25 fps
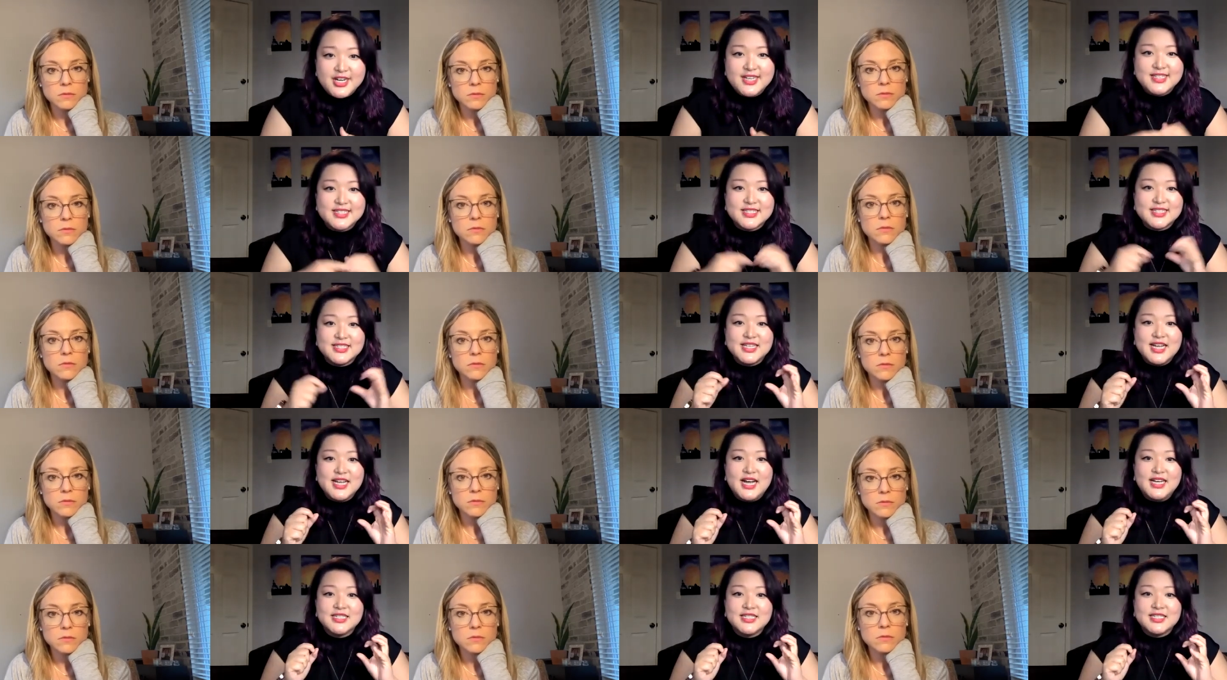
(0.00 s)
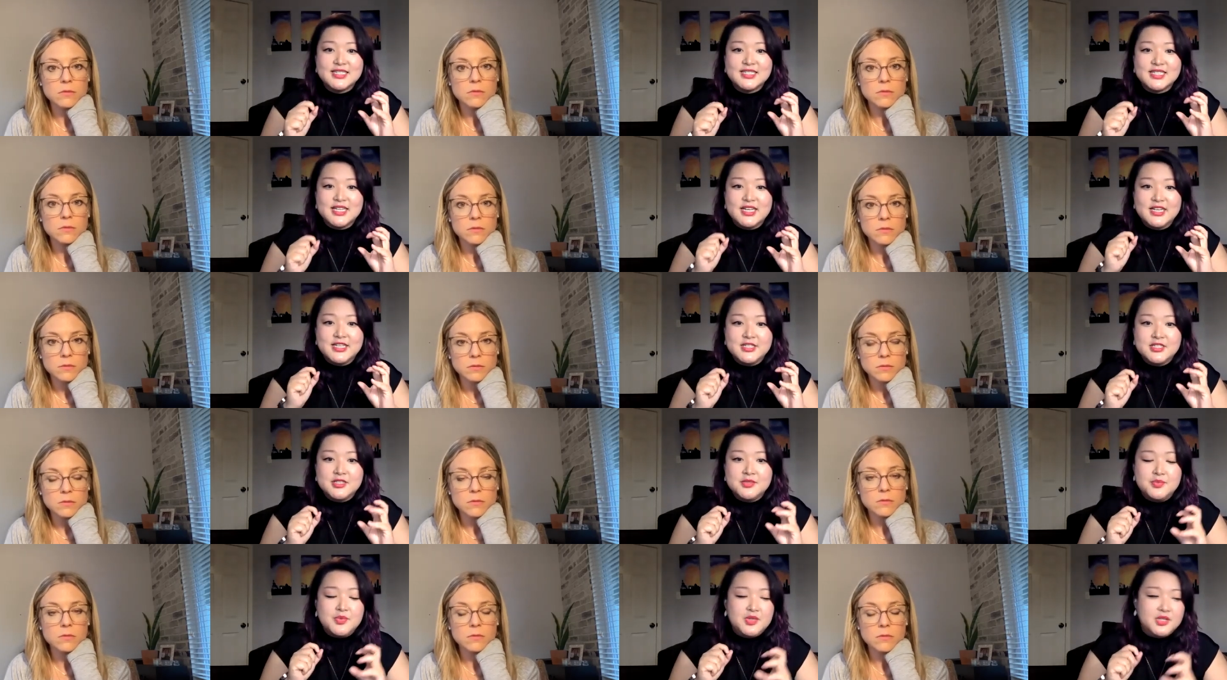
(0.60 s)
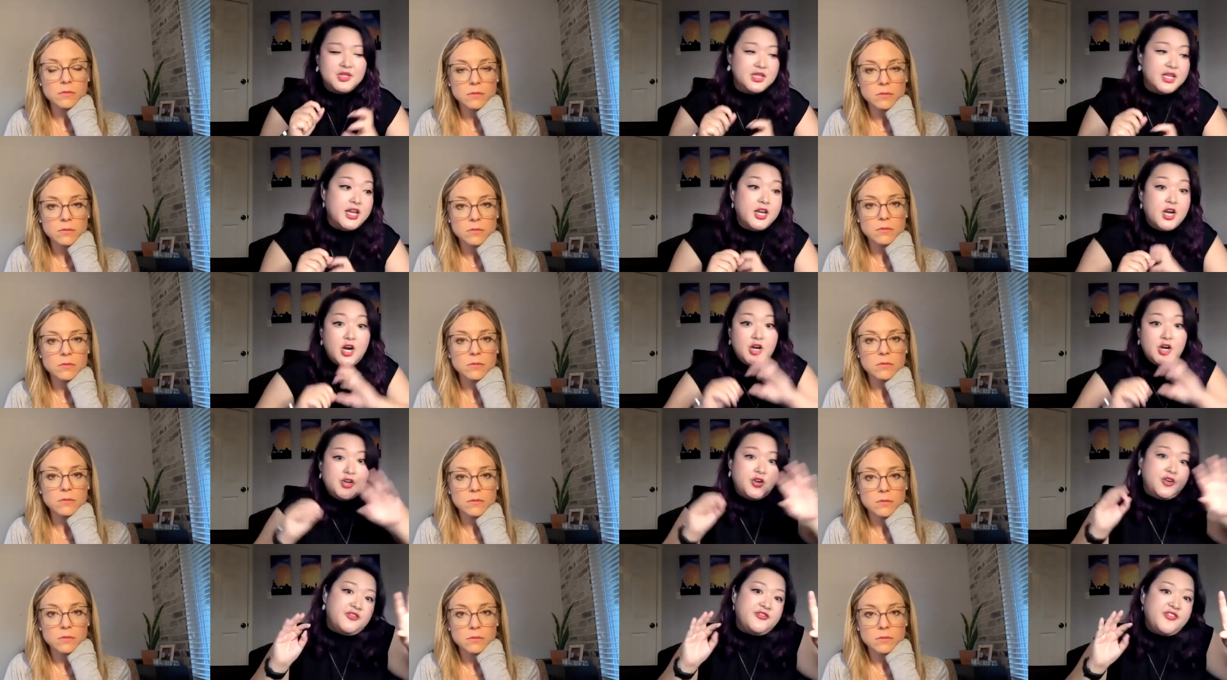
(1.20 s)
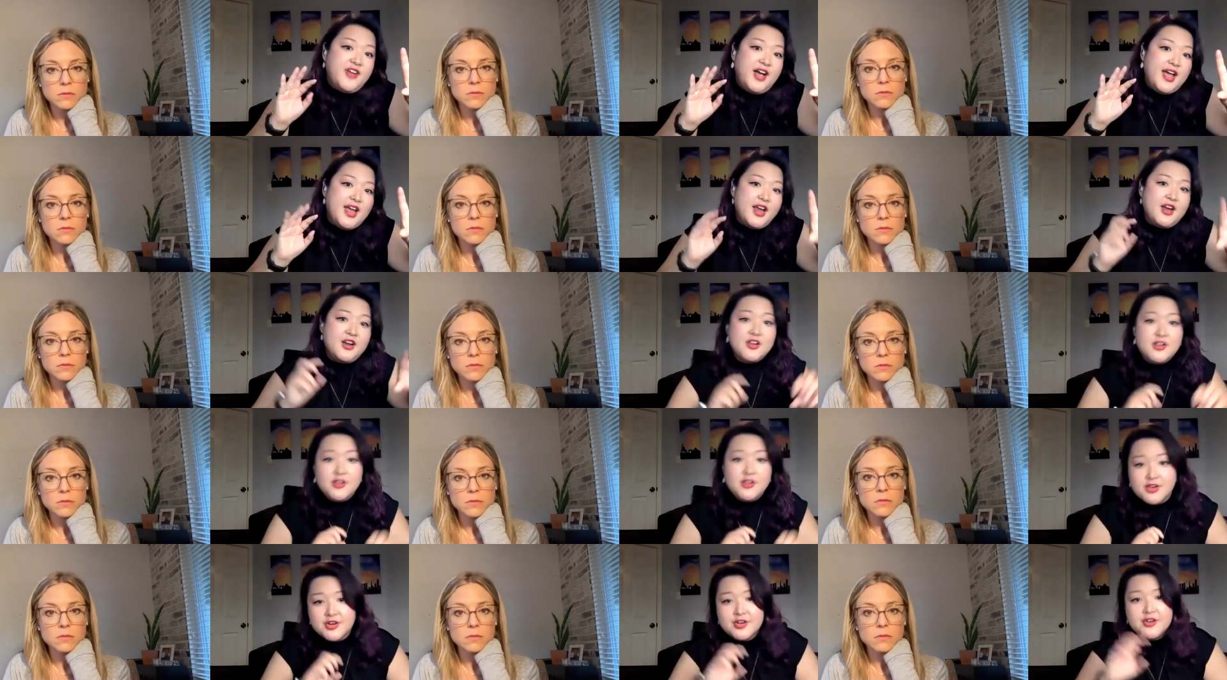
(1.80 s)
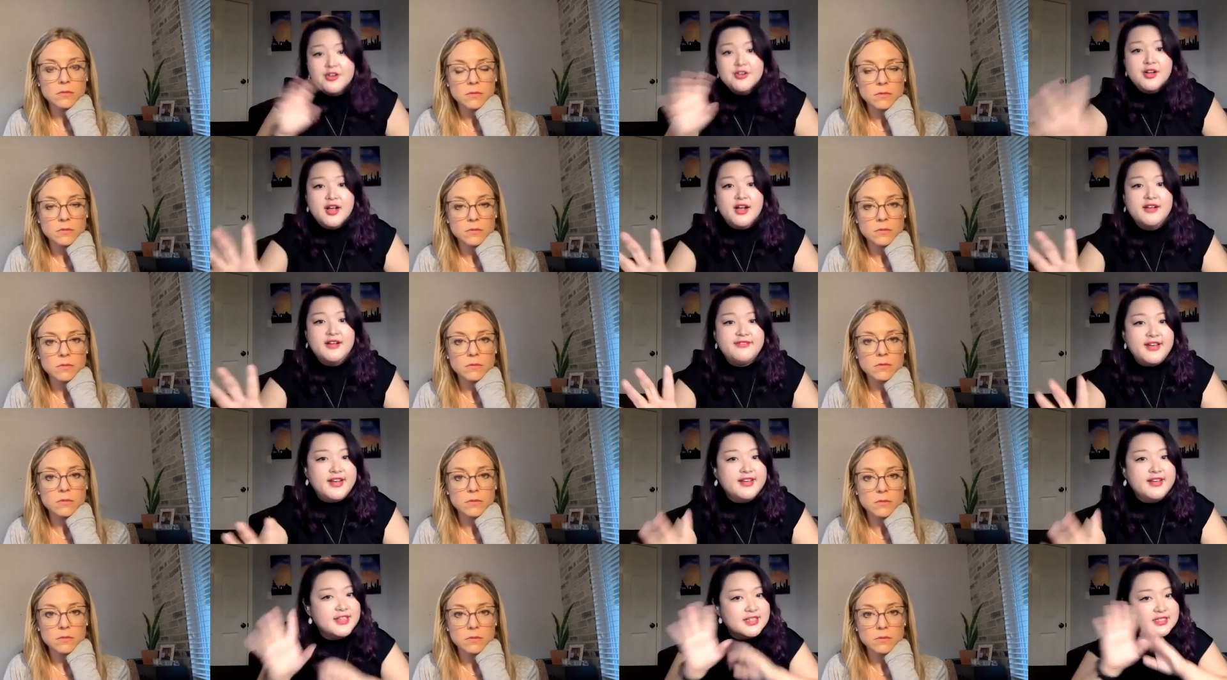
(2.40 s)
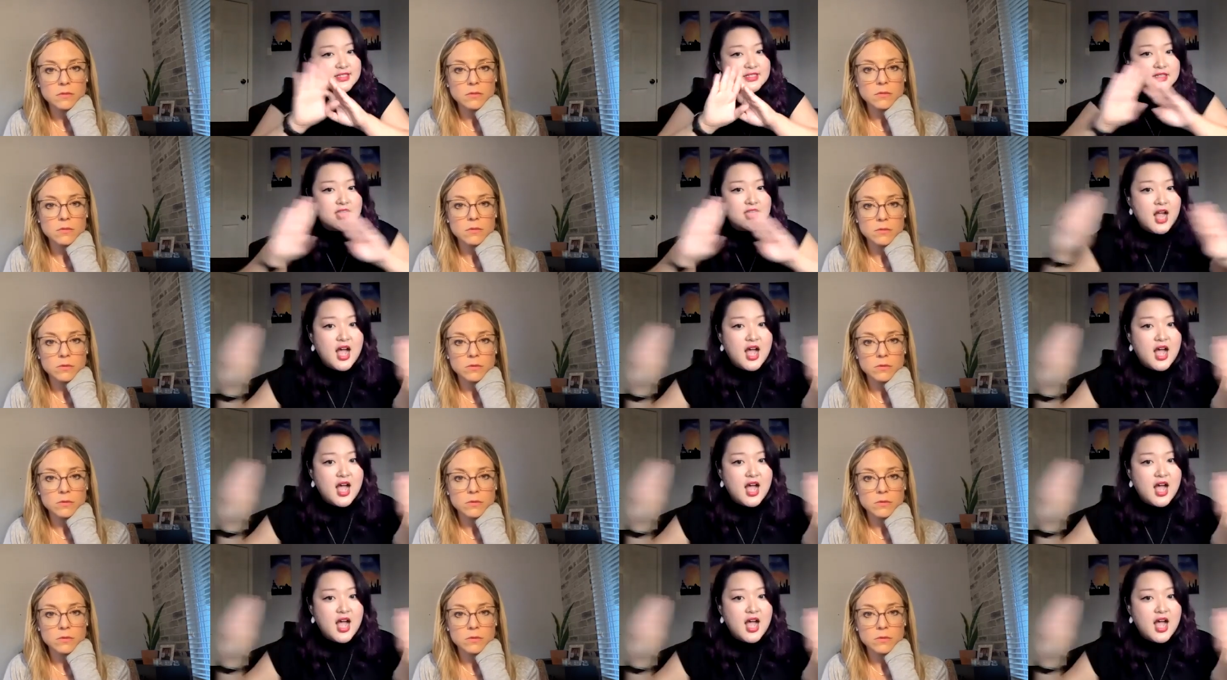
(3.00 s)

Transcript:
Speaker 1: It is not designed to be like you're fired or you're not fired. That's